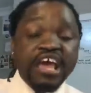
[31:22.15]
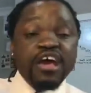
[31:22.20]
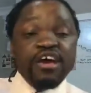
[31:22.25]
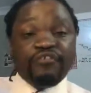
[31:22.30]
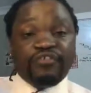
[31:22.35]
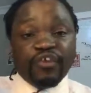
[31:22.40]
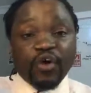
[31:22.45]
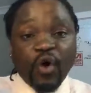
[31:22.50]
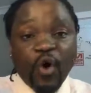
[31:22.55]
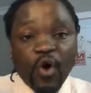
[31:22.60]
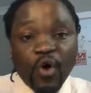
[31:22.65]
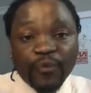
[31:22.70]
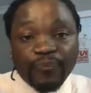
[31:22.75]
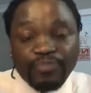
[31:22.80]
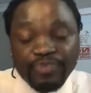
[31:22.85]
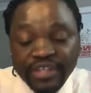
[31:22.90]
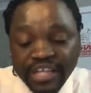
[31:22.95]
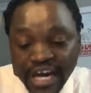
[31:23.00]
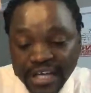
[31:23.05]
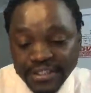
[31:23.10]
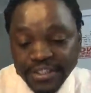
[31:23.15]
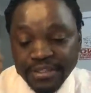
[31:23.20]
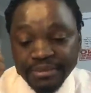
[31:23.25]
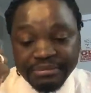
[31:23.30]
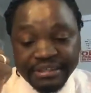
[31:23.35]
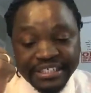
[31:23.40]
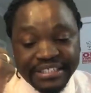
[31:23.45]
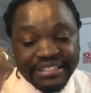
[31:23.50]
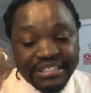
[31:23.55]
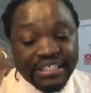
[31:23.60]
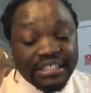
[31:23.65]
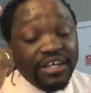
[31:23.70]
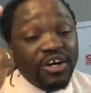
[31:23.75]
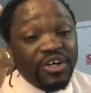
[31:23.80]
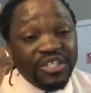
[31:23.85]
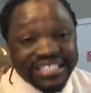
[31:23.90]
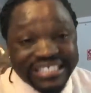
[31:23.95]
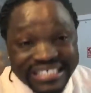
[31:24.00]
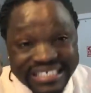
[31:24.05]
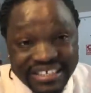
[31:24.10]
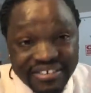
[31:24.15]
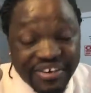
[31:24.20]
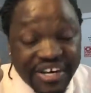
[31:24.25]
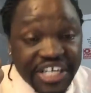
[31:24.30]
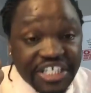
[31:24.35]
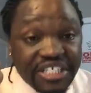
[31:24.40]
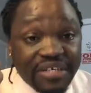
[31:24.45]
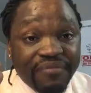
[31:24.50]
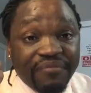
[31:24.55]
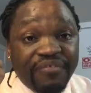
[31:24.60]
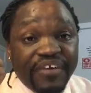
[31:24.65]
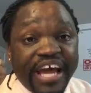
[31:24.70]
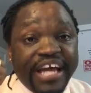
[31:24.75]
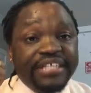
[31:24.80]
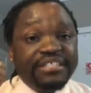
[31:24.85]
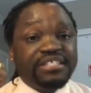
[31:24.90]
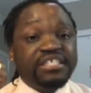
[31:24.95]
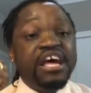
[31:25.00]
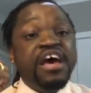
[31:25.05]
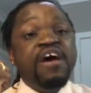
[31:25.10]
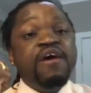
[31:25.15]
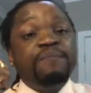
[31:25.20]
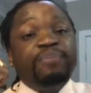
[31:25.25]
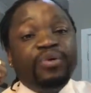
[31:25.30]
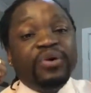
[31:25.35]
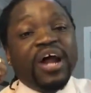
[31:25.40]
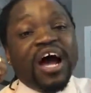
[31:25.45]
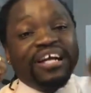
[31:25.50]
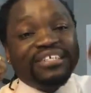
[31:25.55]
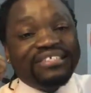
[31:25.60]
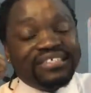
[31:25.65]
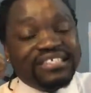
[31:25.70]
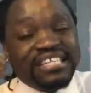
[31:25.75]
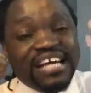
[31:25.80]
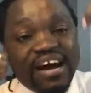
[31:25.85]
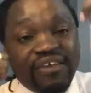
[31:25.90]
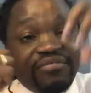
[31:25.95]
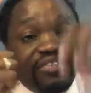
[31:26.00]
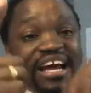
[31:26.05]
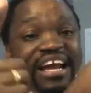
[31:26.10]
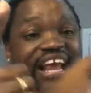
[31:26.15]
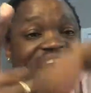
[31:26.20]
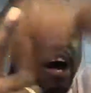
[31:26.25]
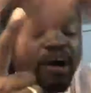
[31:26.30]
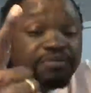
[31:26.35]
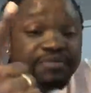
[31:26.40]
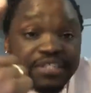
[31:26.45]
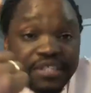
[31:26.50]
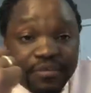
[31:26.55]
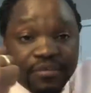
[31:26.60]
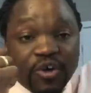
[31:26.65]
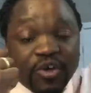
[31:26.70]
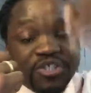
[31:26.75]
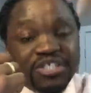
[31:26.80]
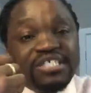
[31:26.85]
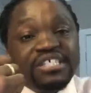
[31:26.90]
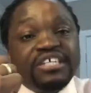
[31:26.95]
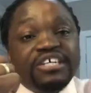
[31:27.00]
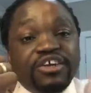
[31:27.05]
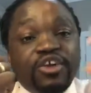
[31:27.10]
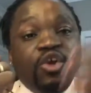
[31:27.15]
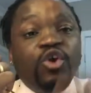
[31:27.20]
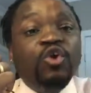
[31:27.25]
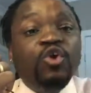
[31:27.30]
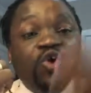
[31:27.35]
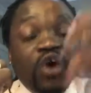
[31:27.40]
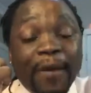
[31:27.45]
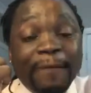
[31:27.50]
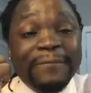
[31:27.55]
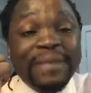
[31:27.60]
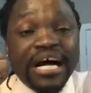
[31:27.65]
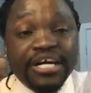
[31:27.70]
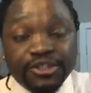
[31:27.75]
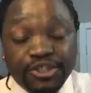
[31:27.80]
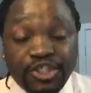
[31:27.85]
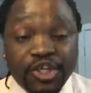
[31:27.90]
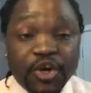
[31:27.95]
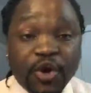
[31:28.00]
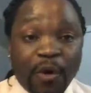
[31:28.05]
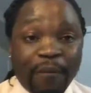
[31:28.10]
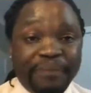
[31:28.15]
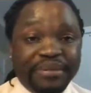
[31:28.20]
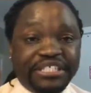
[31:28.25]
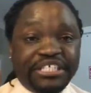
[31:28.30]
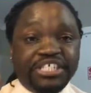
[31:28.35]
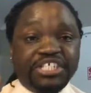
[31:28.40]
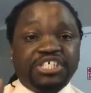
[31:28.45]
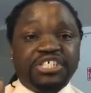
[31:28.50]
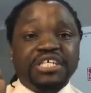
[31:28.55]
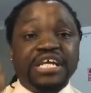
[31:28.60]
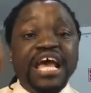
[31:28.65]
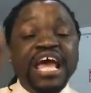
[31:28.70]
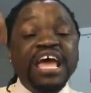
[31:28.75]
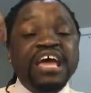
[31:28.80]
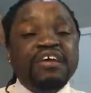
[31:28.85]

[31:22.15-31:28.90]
If your customer is in the consideration phase, put out stuff that helps them consider you amongst your competition.